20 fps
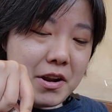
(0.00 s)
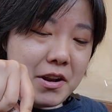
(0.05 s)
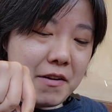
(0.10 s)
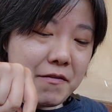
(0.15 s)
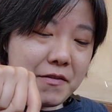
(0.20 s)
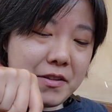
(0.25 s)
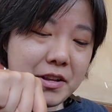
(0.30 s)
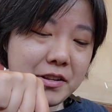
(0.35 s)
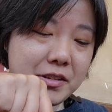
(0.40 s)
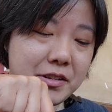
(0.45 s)

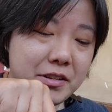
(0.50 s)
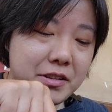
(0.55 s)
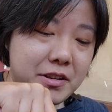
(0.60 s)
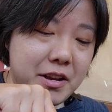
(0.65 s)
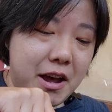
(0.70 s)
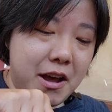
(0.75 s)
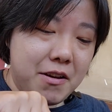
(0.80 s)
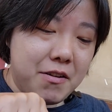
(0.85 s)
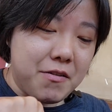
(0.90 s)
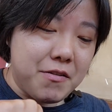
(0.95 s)
Oh, I
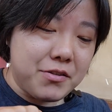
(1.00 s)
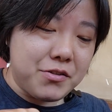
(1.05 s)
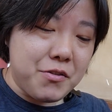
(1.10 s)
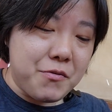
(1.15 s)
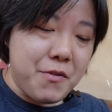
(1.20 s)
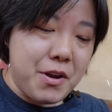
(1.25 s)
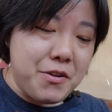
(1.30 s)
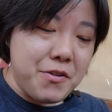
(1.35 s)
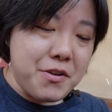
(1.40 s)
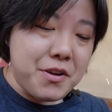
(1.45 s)
definitely love this
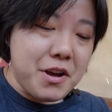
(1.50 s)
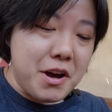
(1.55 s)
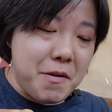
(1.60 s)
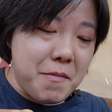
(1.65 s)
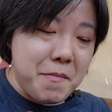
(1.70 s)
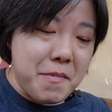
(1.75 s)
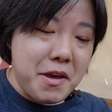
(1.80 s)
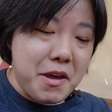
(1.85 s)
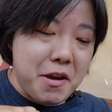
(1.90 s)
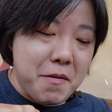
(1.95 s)
style.
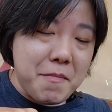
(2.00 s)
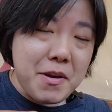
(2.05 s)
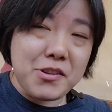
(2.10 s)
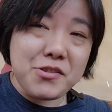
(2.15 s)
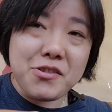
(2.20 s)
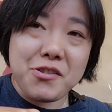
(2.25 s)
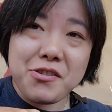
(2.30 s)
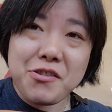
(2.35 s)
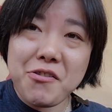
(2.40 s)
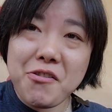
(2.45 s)
So when you
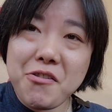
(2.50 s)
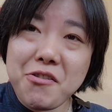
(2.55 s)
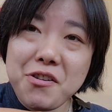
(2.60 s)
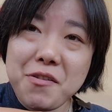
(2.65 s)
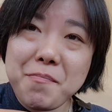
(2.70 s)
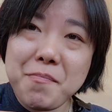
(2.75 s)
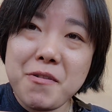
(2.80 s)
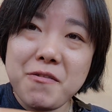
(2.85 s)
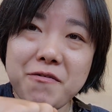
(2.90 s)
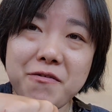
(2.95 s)
come here,
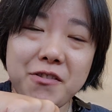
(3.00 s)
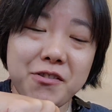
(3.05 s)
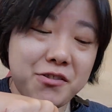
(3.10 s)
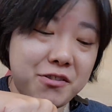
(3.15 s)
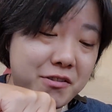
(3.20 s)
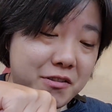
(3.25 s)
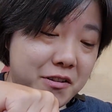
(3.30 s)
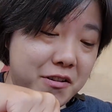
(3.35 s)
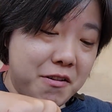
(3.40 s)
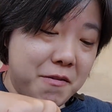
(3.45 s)
make sure you
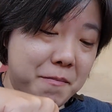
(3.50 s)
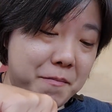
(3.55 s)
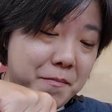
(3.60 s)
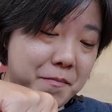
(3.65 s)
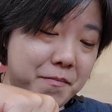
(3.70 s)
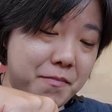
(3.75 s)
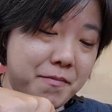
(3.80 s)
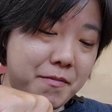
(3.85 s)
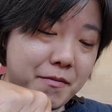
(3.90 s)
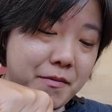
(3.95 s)
order
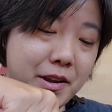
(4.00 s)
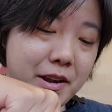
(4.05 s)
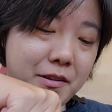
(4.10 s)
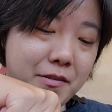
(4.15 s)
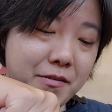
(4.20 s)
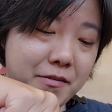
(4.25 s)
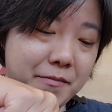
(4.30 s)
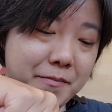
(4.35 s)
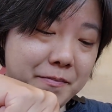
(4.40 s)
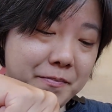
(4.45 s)
breakfast
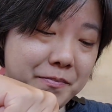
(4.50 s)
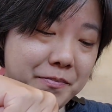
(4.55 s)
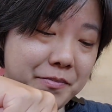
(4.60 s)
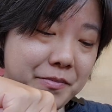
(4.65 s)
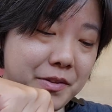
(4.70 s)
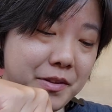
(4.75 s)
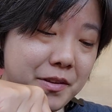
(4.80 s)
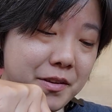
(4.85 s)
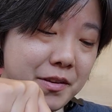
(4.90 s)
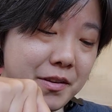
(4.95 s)

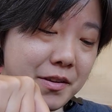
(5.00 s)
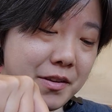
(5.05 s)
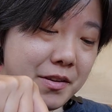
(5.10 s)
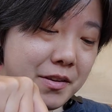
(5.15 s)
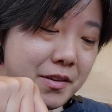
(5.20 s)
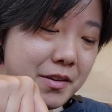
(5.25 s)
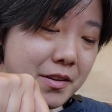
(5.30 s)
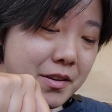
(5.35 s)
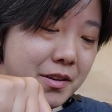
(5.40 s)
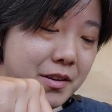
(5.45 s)
burrito.
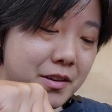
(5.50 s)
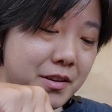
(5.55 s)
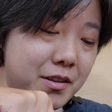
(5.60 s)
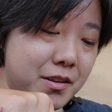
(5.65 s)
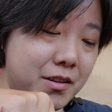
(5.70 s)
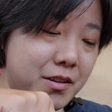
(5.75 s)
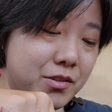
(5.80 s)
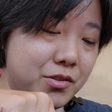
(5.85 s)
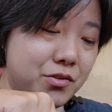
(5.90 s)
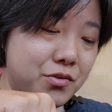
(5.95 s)

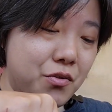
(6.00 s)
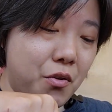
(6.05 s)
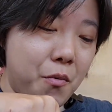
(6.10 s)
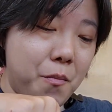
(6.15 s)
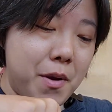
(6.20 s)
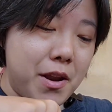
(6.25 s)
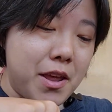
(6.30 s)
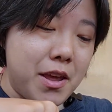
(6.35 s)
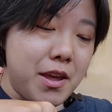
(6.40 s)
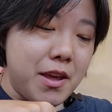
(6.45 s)

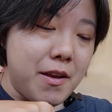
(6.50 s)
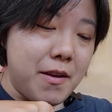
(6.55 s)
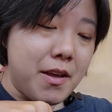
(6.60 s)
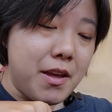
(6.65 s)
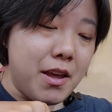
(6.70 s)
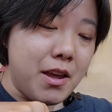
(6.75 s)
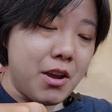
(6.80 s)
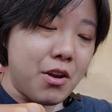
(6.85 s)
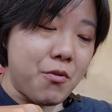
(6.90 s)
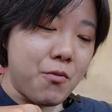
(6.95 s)
There's
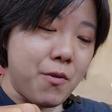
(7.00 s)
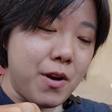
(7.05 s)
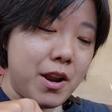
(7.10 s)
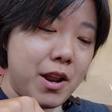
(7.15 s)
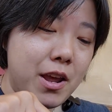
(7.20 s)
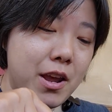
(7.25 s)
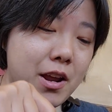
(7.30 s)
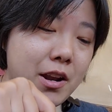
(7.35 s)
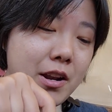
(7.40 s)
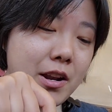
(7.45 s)
so
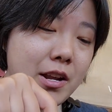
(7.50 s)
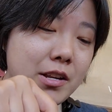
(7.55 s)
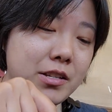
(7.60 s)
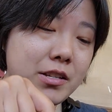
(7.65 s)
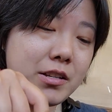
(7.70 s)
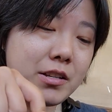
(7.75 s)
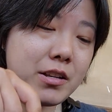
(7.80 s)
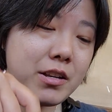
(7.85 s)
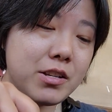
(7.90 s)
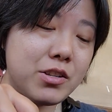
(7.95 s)
many
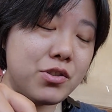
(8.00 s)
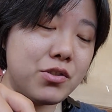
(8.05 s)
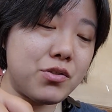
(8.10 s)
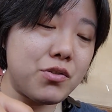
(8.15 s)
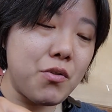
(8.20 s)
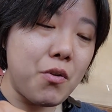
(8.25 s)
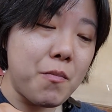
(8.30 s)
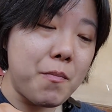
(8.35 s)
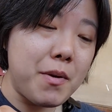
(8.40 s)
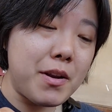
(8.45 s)

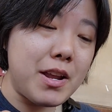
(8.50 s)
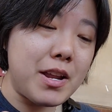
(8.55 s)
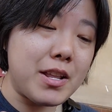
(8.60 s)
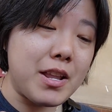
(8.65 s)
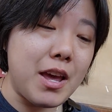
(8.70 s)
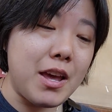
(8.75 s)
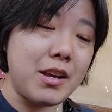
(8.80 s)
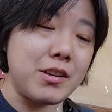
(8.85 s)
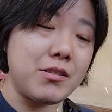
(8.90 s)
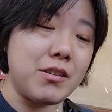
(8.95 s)
ingredients, there's
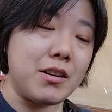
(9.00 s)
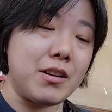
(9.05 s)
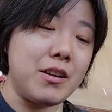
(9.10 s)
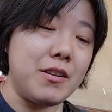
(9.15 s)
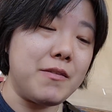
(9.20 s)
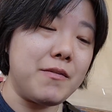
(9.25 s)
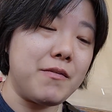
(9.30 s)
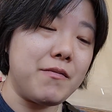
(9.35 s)
so many